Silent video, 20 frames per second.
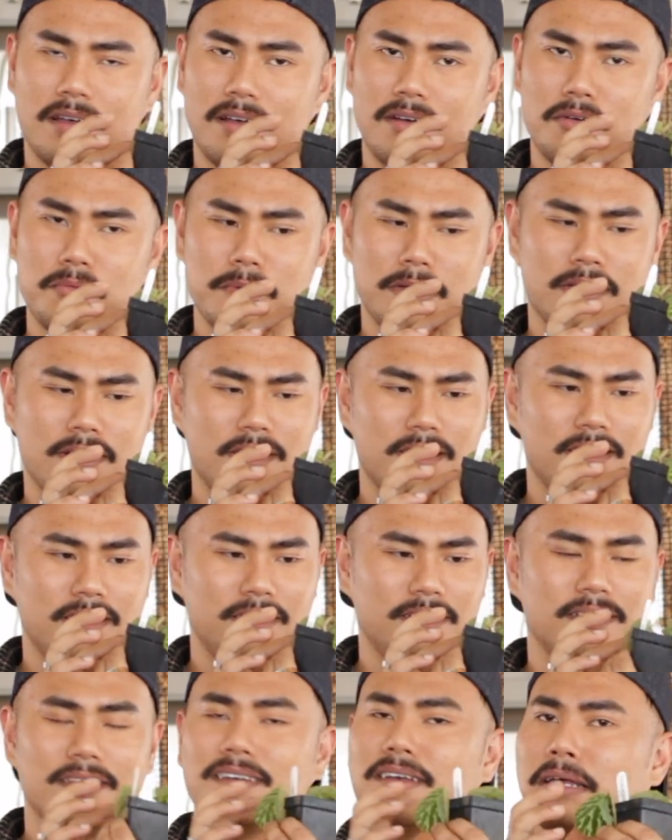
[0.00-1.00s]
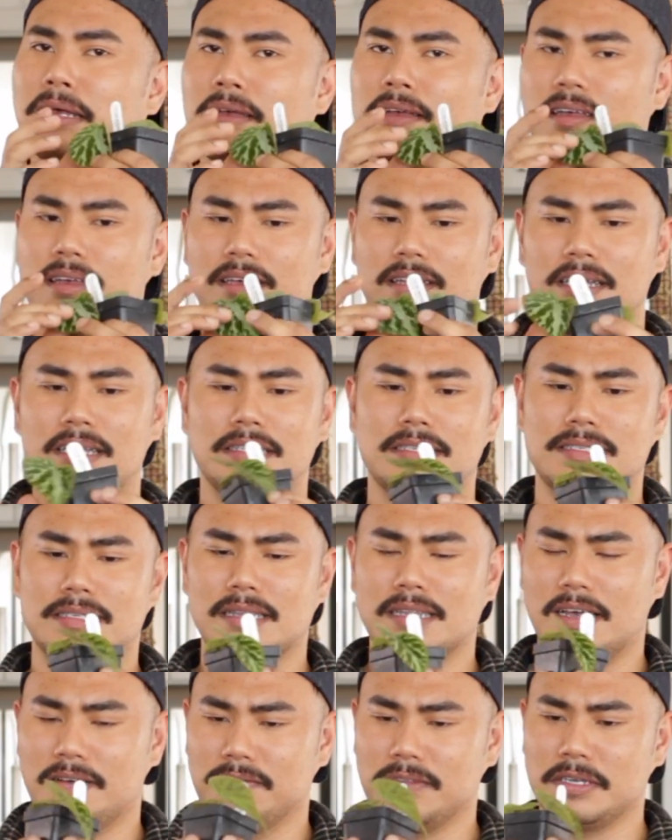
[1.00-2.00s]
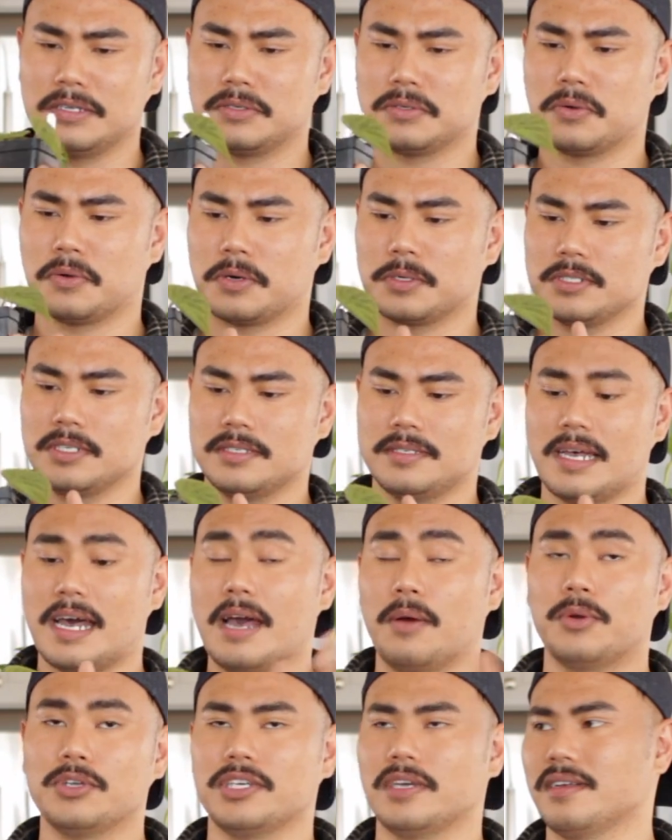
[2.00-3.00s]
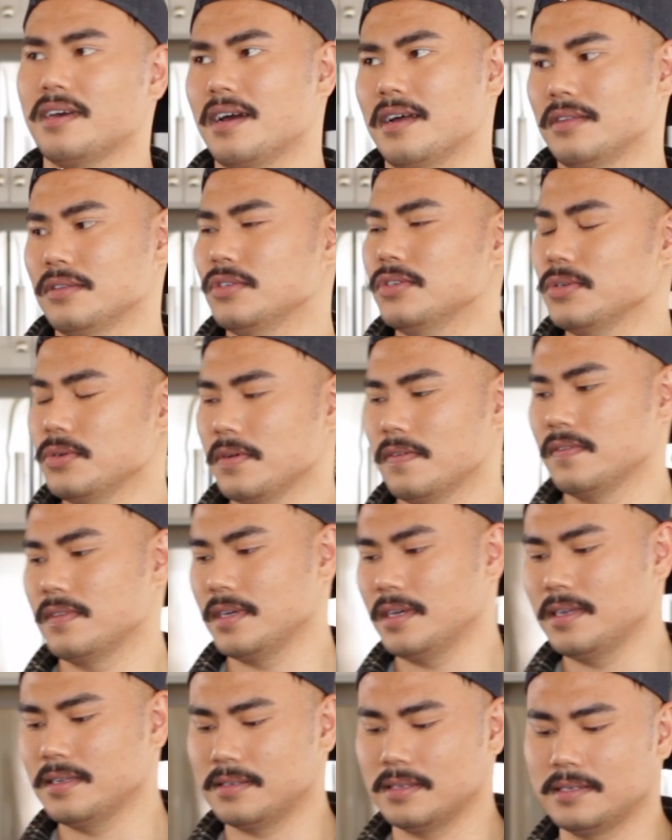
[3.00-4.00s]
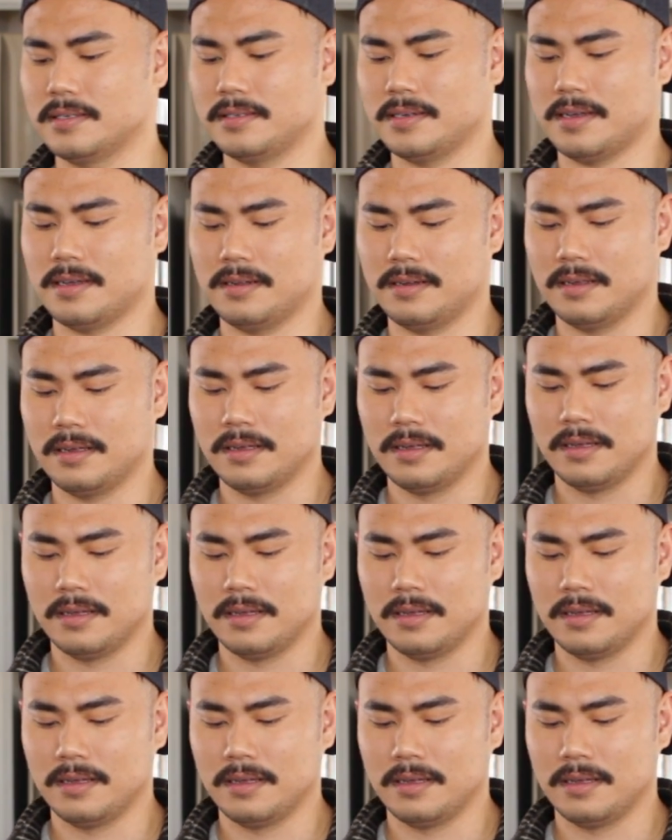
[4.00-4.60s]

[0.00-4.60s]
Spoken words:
Oh my god. It's lovely. It's gorgeous. I wish I'd gotten 2 of these instead.